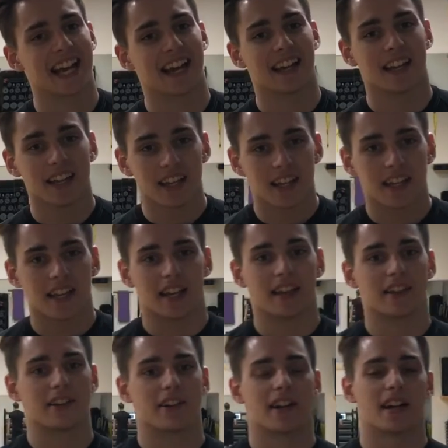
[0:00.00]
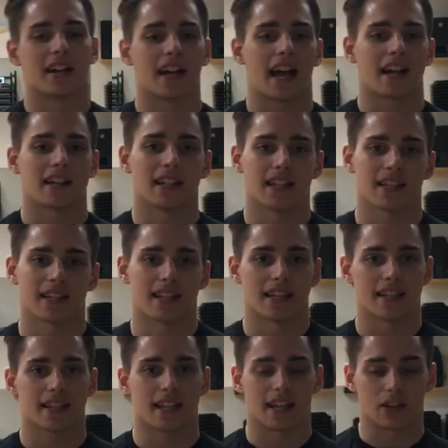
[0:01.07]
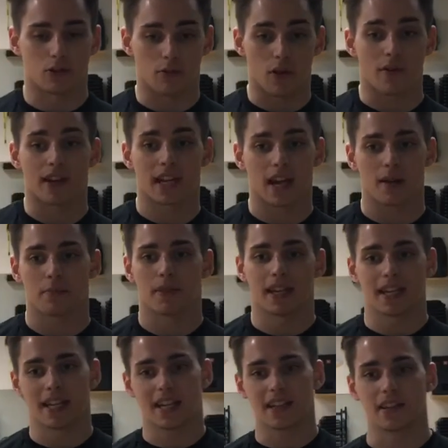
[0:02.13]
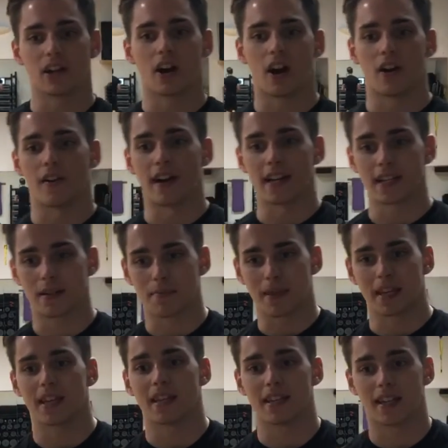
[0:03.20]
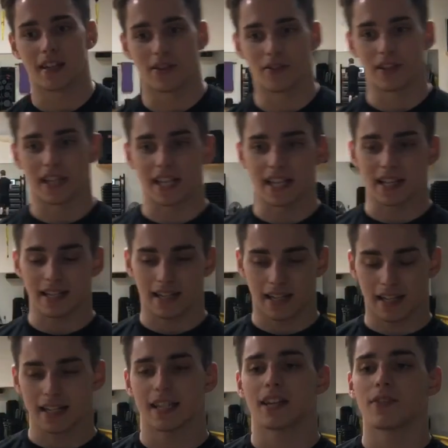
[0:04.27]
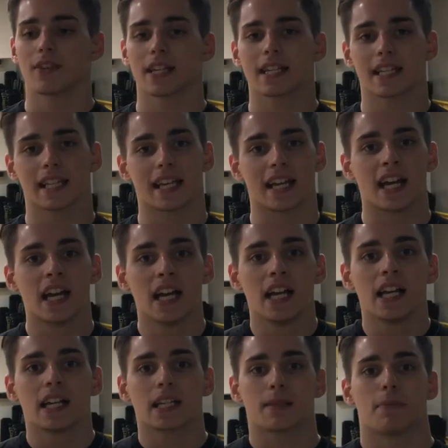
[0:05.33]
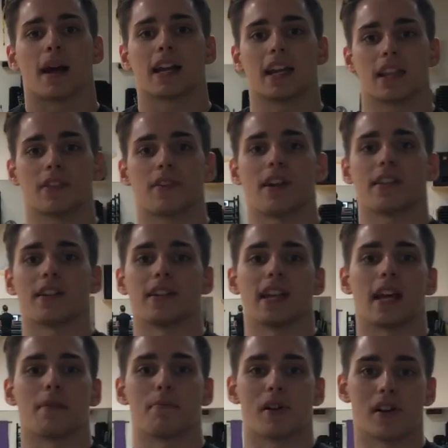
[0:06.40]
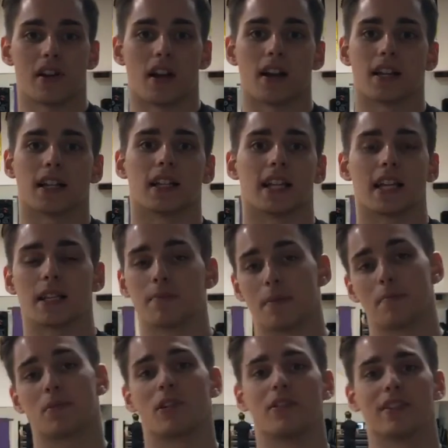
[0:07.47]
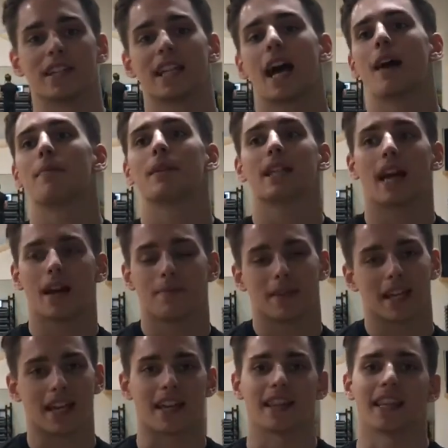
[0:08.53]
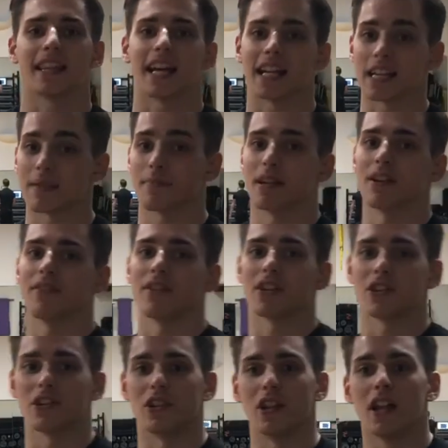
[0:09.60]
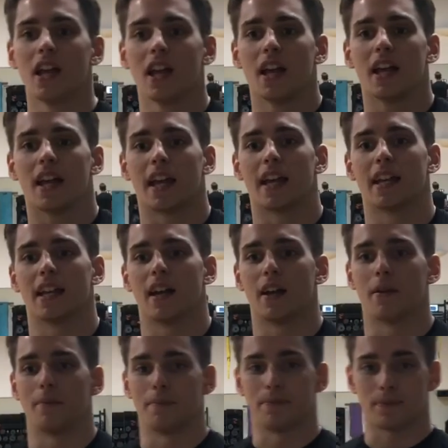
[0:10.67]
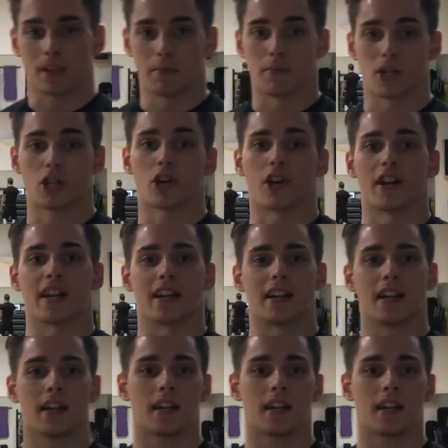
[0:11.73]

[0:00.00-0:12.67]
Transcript: that in their adolescence and growing up. They need their heart rate to be continuously spiking throughout their day periodically. It's been proven time and time again that that is beneficial in maturing